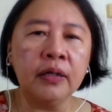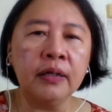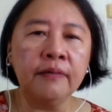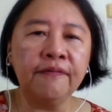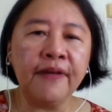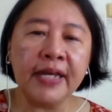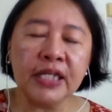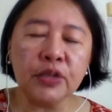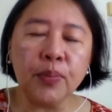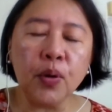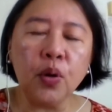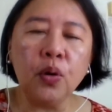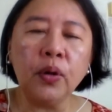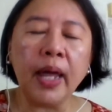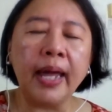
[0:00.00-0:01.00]

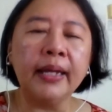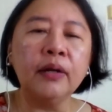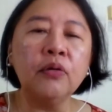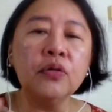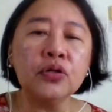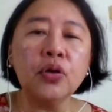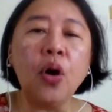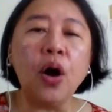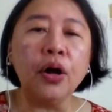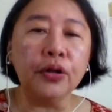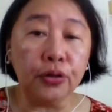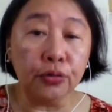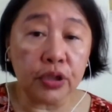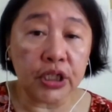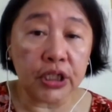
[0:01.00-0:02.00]
Facebook and also on
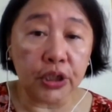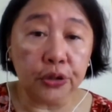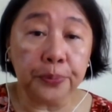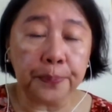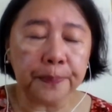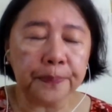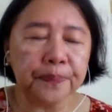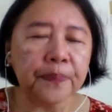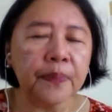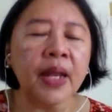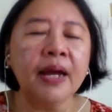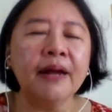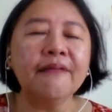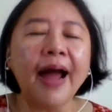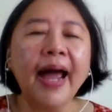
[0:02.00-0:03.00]
YouTube,
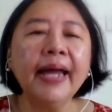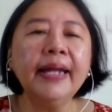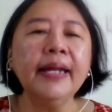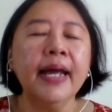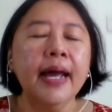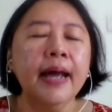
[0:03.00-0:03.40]
right?